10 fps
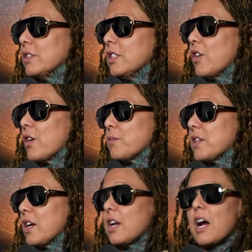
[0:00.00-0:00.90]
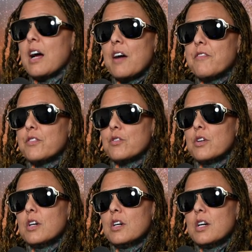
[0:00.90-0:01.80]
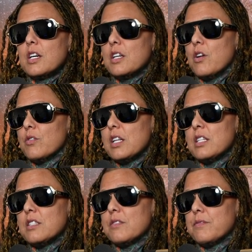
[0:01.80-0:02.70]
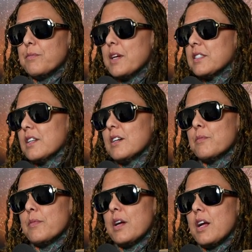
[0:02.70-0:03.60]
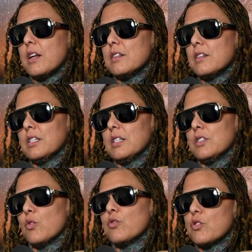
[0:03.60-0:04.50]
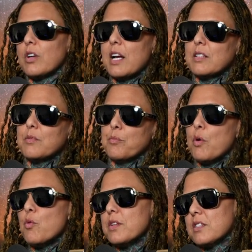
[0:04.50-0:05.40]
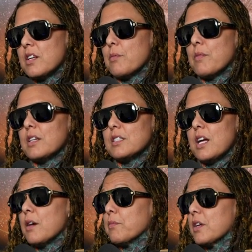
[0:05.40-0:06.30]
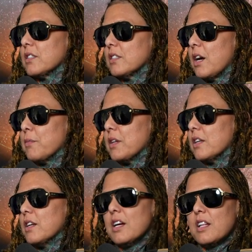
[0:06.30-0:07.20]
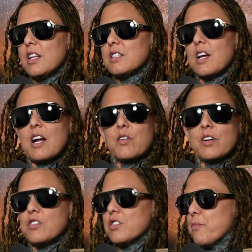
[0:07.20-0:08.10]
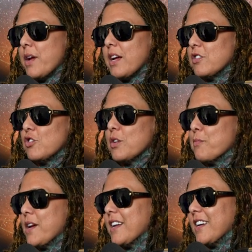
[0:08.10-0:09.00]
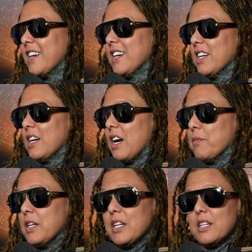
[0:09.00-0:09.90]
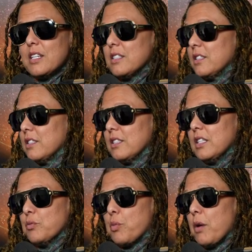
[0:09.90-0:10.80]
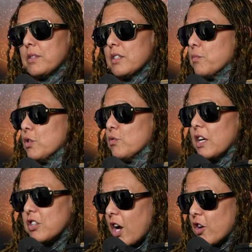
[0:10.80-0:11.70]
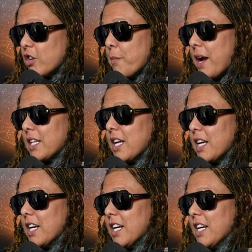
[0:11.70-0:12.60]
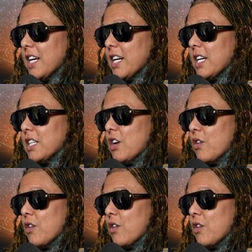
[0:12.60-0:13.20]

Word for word: You know what I'm saying? I, I, feel, you know, it's messed up. And those are like moments that I'm like, damn, because I mean, it's not out here just men shooting men. I mm-hmm. mean, it's probably some dude that shot her in the back of the head. Right. You